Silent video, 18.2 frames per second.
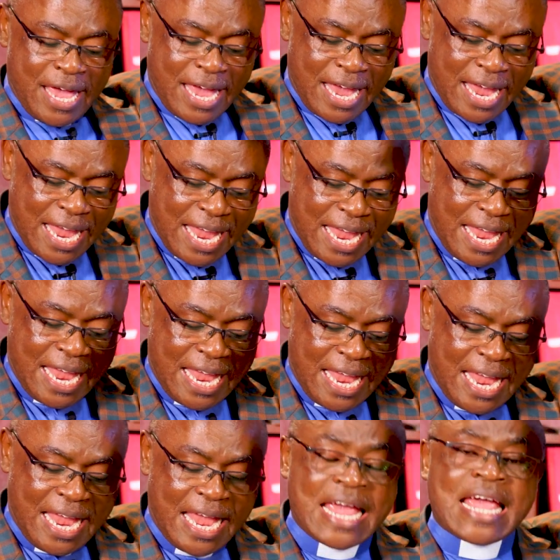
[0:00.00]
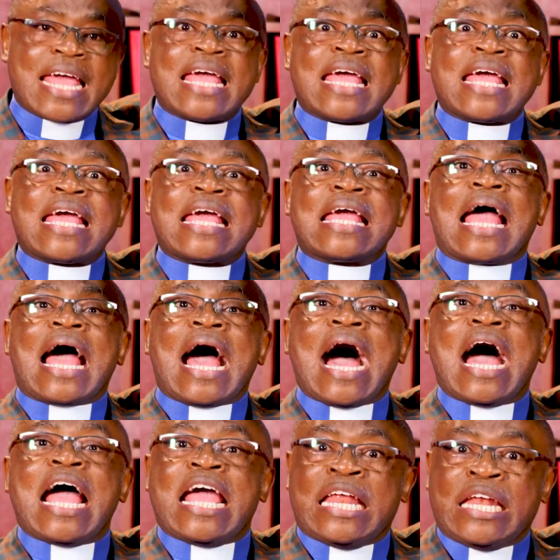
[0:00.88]
he
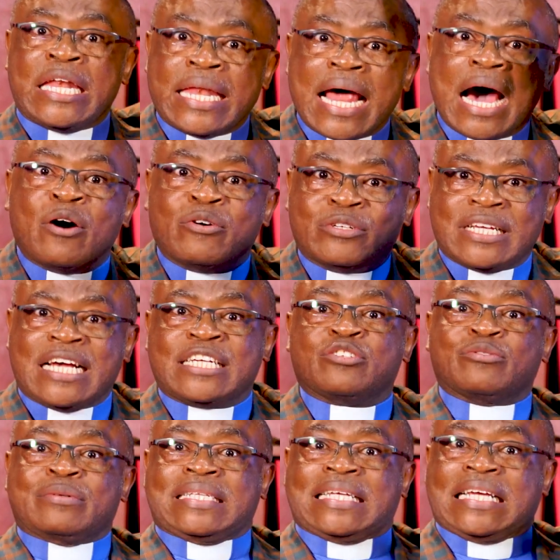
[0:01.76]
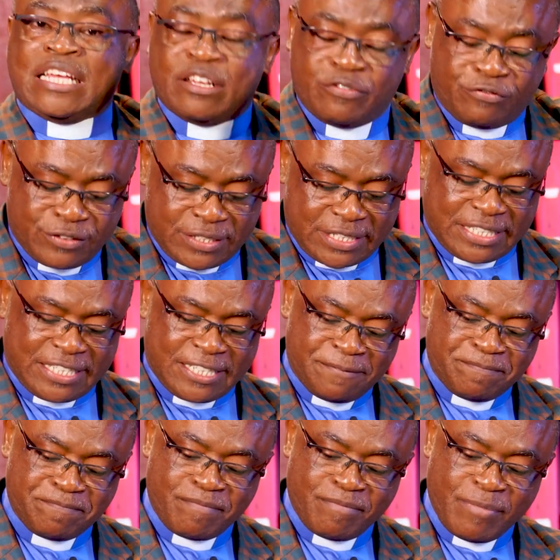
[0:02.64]
and us was with
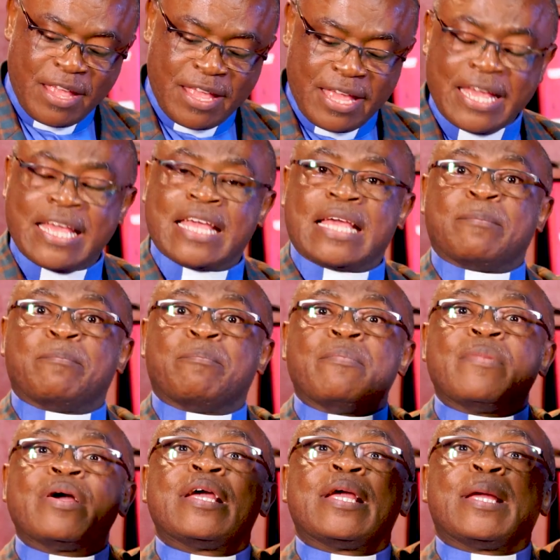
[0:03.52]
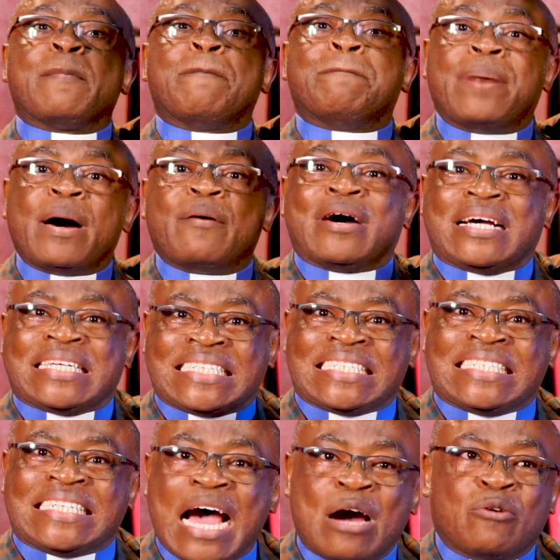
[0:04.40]
gifts. He, he
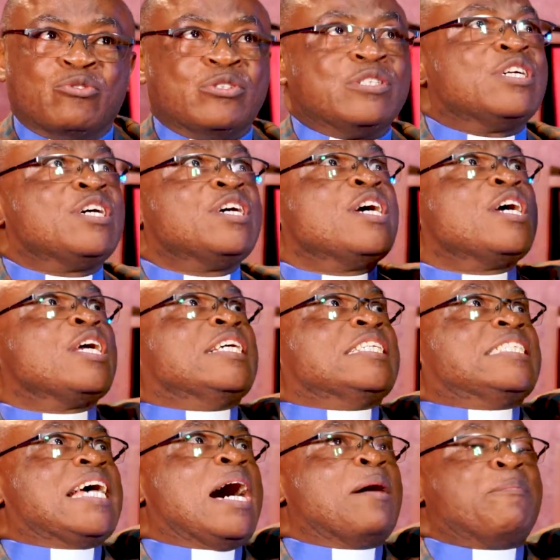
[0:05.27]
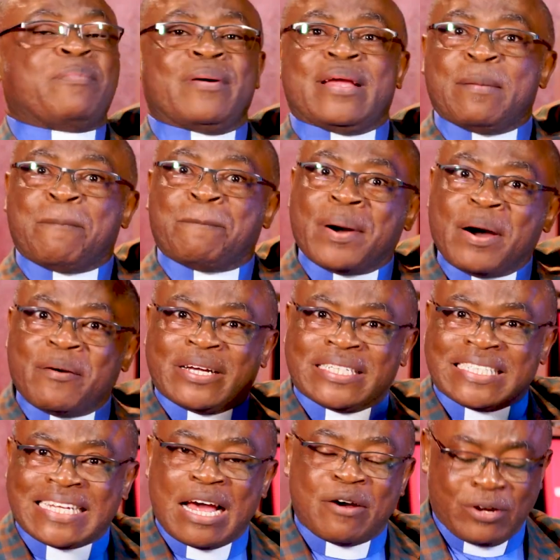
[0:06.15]
powers down. He's up, he
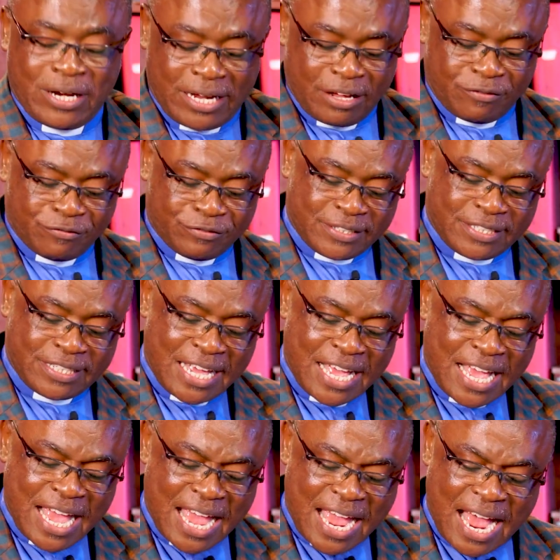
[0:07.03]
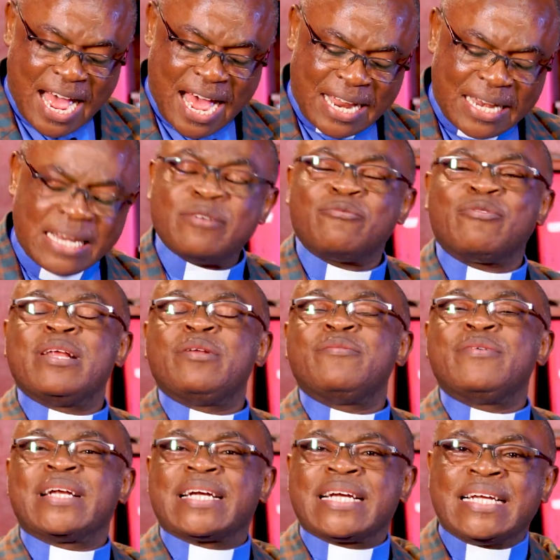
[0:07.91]
powers down gifts. And
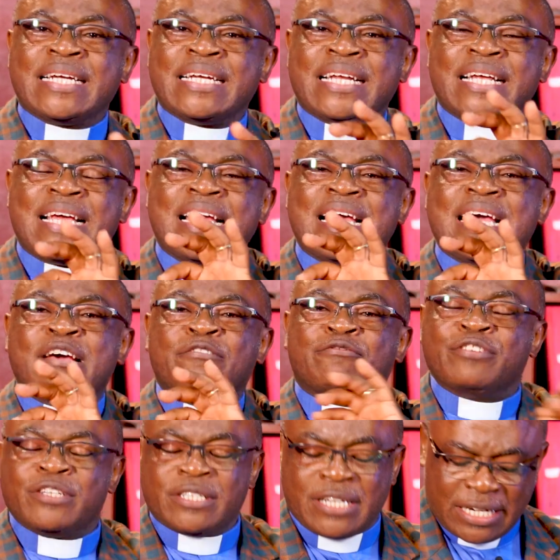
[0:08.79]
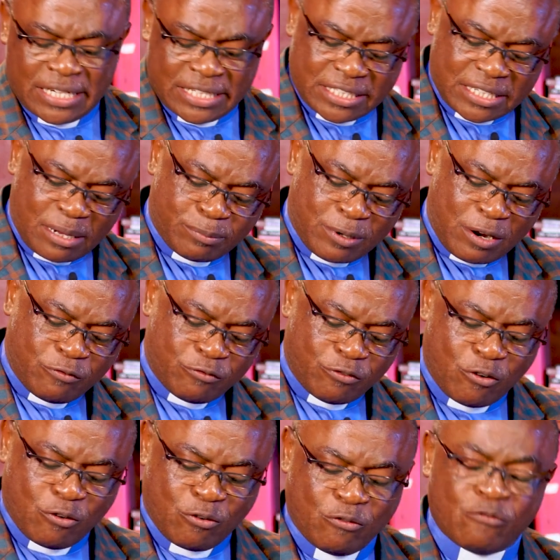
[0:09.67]
when we read Ephesians chapter
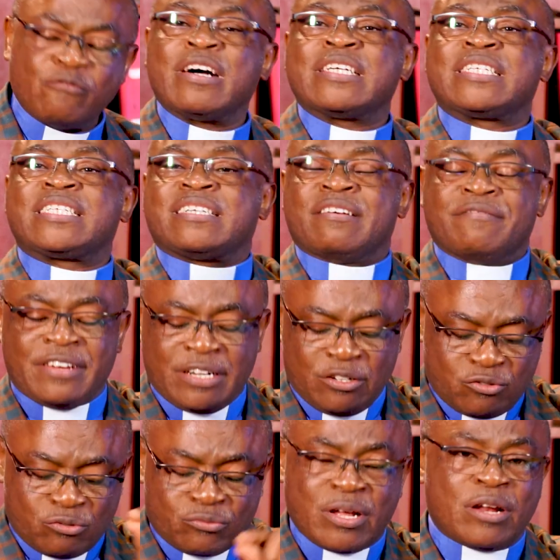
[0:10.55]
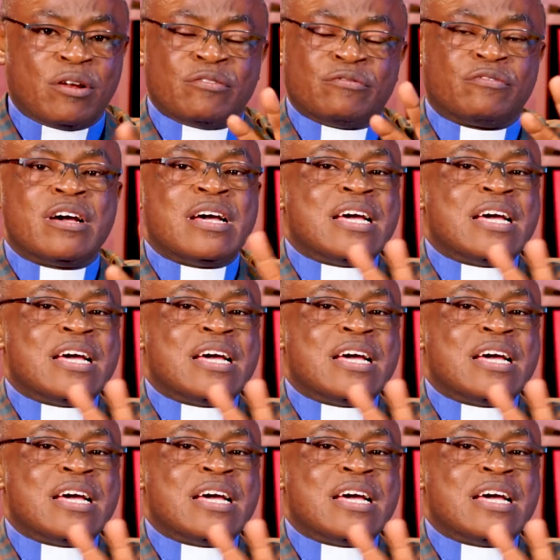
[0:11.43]
4, verse 7 to 12,